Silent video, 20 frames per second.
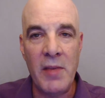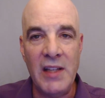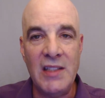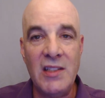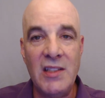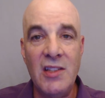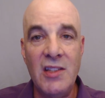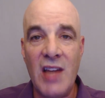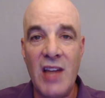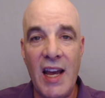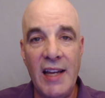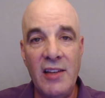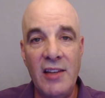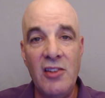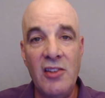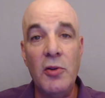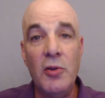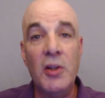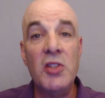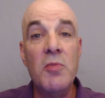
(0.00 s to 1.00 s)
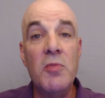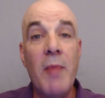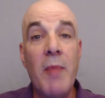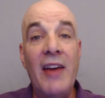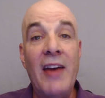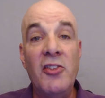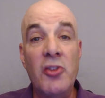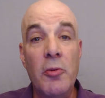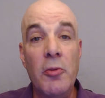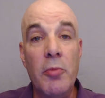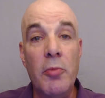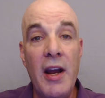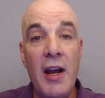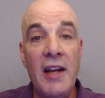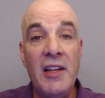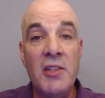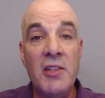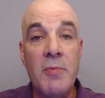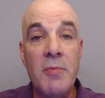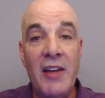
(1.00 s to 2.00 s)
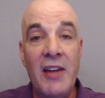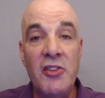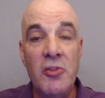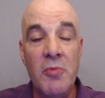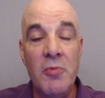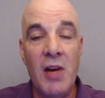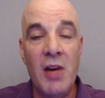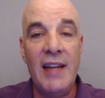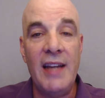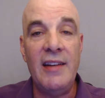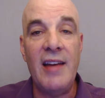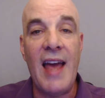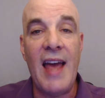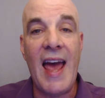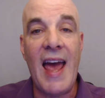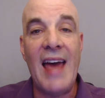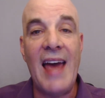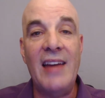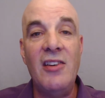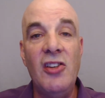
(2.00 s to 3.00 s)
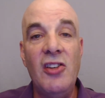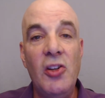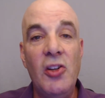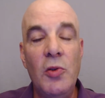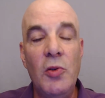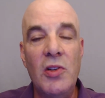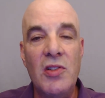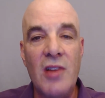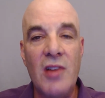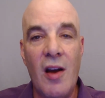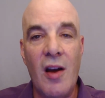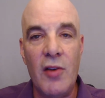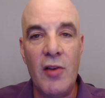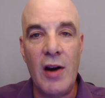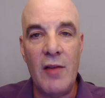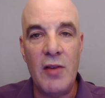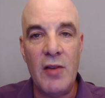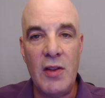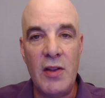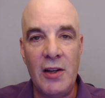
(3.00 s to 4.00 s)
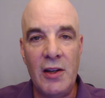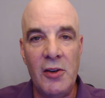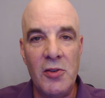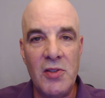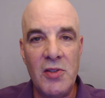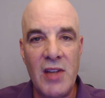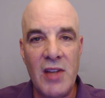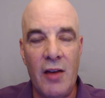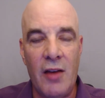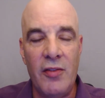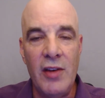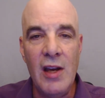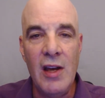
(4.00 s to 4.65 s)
It's designed to expand your brain, expand your mind, and you discover everything yourself.